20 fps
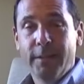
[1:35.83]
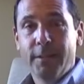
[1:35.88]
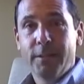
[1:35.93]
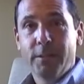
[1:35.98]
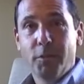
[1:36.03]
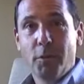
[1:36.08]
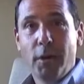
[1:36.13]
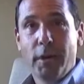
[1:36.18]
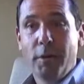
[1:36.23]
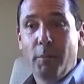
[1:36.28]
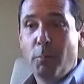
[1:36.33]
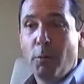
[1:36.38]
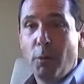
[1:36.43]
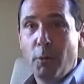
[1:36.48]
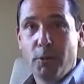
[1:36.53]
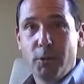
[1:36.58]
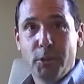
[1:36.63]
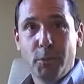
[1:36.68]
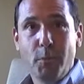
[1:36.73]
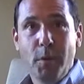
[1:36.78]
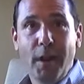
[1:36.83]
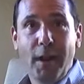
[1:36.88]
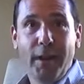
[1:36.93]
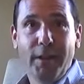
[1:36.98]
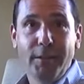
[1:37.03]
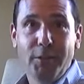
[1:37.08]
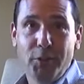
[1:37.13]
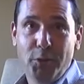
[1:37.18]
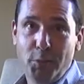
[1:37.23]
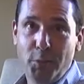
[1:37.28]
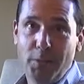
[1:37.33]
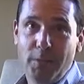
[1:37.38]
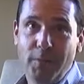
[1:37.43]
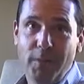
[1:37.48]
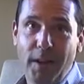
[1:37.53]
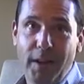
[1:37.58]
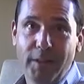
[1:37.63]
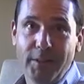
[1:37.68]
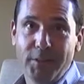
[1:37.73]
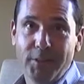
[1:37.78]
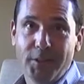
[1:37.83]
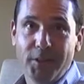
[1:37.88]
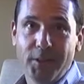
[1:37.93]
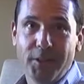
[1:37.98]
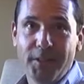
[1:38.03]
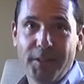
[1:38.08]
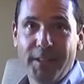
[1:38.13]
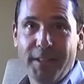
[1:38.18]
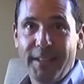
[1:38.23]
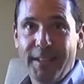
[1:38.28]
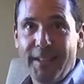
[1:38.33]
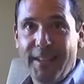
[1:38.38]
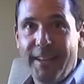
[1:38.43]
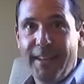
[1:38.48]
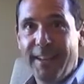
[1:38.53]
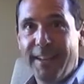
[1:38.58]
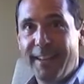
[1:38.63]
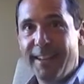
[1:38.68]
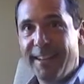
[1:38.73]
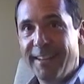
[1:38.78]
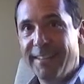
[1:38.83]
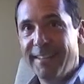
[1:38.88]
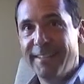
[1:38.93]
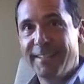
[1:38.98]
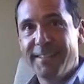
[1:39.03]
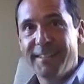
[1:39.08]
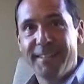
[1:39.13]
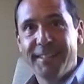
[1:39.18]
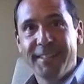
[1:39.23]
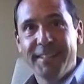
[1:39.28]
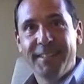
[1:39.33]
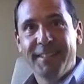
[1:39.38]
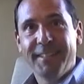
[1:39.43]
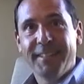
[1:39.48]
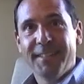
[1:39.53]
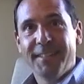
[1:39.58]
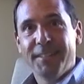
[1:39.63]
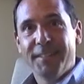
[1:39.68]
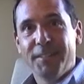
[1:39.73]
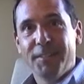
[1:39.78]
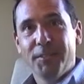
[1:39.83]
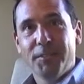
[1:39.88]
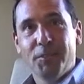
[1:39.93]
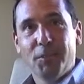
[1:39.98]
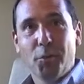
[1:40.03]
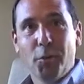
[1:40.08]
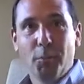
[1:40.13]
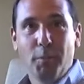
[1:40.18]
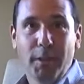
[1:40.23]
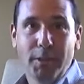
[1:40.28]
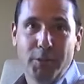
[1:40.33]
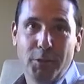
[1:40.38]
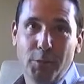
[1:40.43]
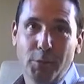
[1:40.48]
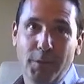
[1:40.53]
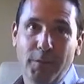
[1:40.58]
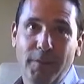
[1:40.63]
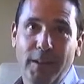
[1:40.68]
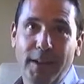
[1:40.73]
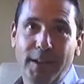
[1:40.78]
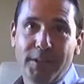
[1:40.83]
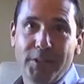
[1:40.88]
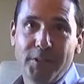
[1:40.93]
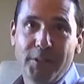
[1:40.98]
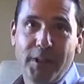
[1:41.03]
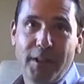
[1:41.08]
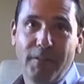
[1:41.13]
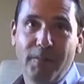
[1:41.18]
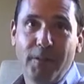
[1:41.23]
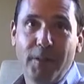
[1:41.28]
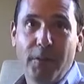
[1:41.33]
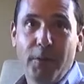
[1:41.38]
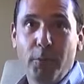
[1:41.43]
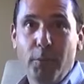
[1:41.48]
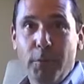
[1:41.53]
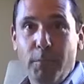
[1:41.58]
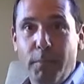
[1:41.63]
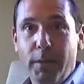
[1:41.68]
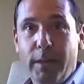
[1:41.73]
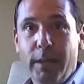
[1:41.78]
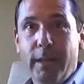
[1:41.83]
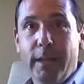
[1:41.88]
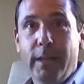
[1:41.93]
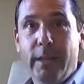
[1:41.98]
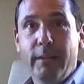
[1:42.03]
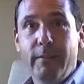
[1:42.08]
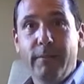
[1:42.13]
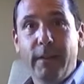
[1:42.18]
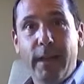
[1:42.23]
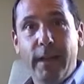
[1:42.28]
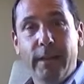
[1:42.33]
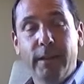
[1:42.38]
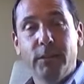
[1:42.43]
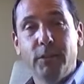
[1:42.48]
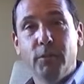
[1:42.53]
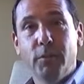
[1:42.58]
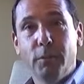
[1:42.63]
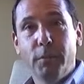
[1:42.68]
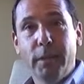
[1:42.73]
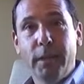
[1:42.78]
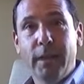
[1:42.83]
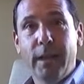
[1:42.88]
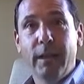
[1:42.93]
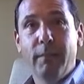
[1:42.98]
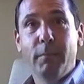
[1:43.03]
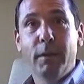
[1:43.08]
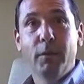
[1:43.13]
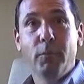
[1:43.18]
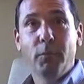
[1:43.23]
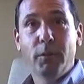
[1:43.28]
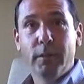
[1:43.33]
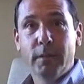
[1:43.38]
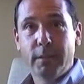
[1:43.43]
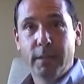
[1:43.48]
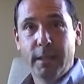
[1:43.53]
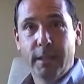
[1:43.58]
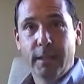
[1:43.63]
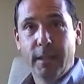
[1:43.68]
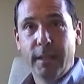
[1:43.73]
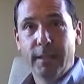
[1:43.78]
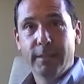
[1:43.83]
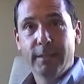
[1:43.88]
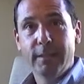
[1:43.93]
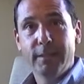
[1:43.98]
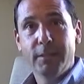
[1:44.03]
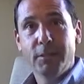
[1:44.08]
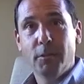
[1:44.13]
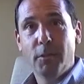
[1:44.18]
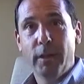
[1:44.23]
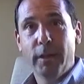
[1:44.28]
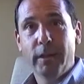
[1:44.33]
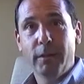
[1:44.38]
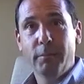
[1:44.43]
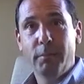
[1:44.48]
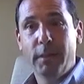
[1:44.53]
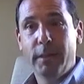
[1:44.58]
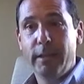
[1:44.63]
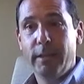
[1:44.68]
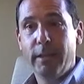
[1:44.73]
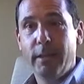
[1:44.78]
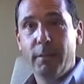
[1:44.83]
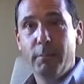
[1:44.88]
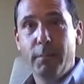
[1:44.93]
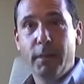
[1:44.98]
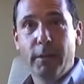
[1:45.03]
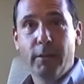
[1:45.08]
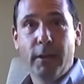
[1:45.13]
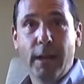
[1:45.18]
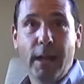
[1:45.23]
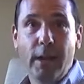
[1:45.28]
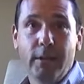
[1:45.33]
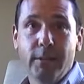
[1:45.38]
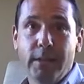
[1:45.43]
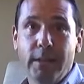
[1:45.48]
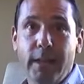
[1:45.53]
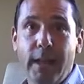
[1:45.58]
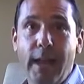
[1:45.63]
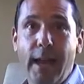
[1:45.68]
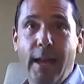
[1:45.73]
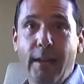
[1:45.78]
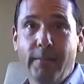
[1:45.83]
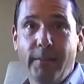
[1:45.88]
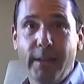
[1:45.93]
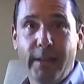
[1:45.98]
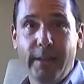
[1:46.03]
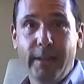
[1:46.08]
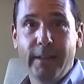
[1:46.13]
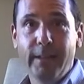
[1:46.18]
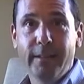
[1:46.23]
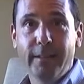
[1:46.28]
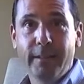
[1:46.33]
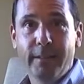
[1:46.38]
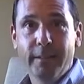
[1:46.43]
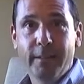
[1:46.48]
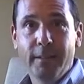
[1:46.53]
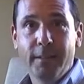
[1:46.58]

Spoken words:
So I approached my supervisor and told my supervisor I felt it would be an advantage for me to have my real estate license so I could be a better housing advocate